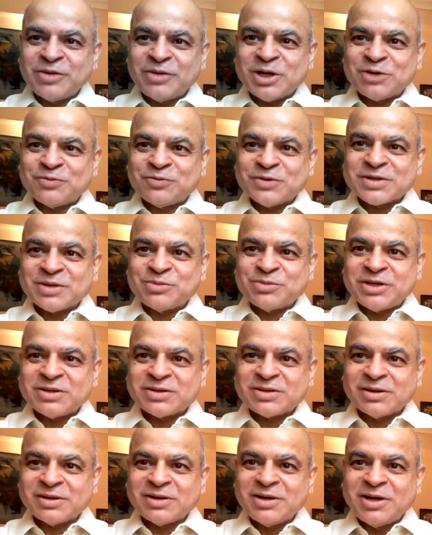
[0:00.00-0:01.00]
much for some
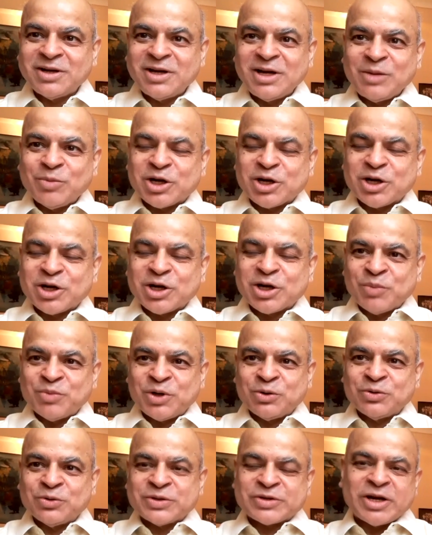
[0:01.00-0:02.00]
reason. But
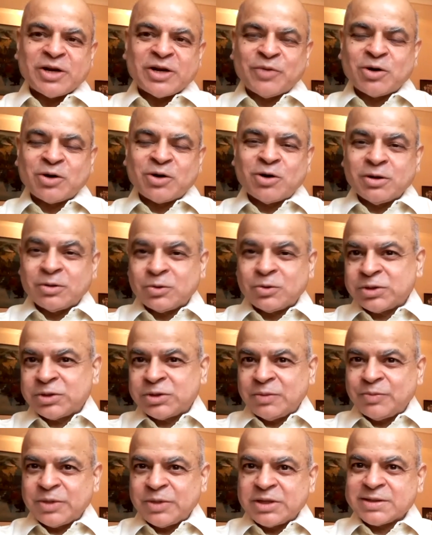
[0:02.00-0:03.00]
remember, you straight away got a
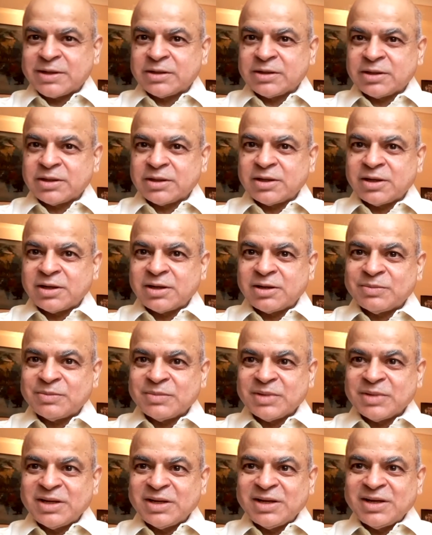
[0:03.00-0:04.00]
2-3%
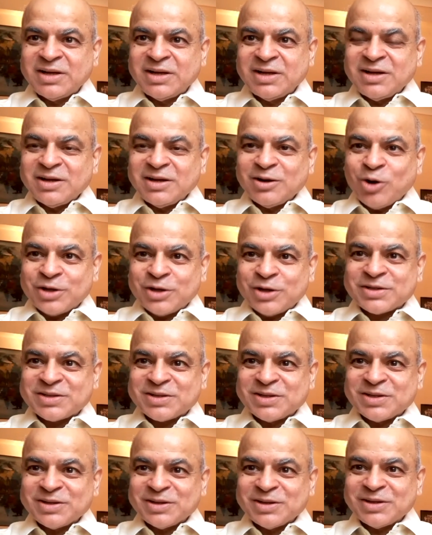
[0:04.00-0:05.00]
loss.
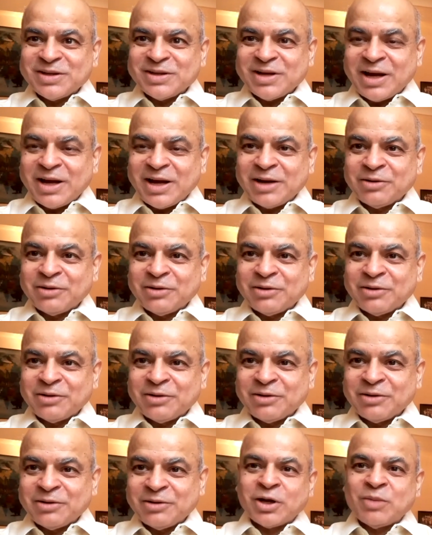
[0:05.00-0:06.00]
And when
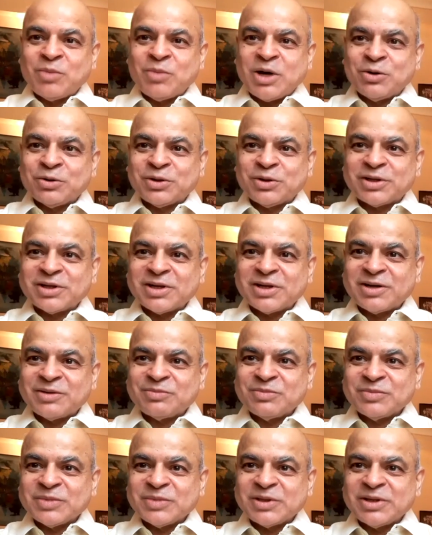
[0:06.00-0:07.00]
you're talking about
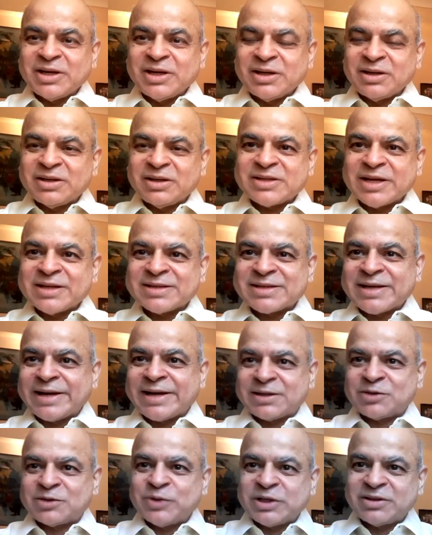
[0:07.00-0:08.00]
the
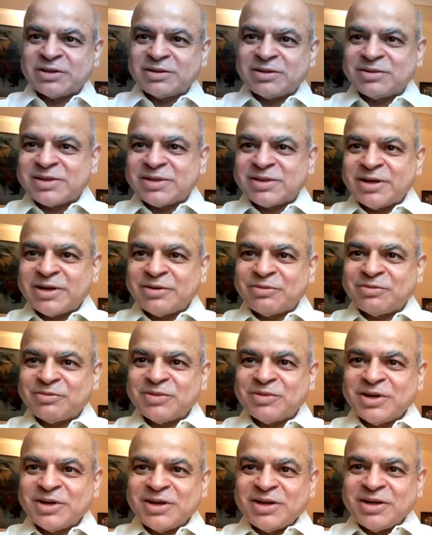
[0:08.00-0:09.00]
SENSEX with say a
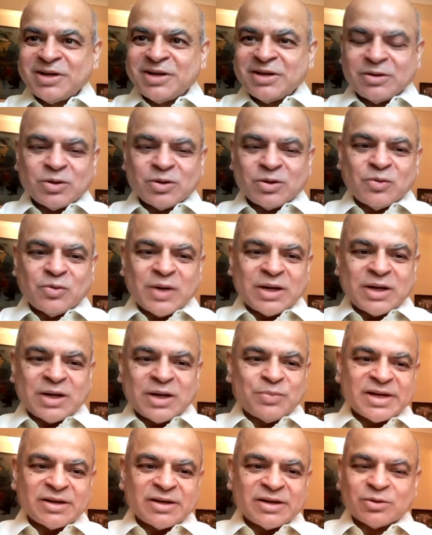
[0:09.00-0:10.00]
1%
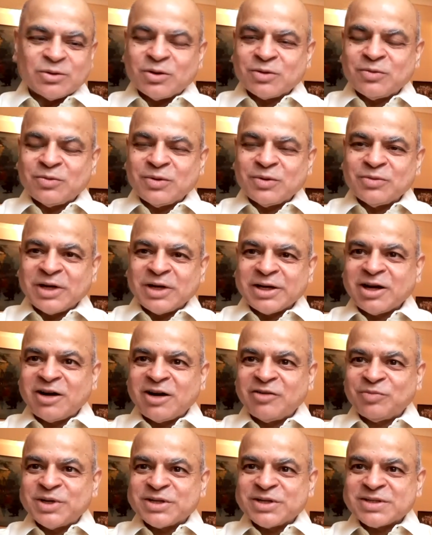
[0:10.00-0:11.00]
or
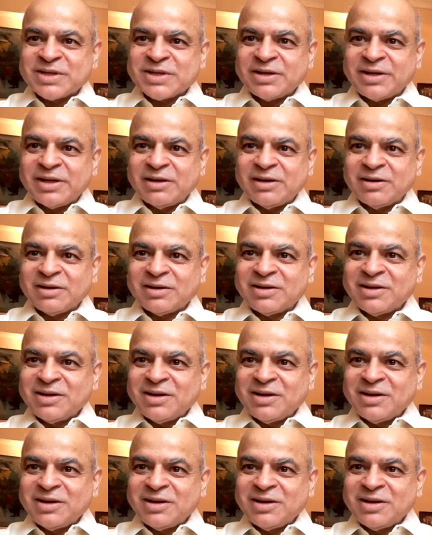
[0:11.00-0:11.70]
1.5% yield,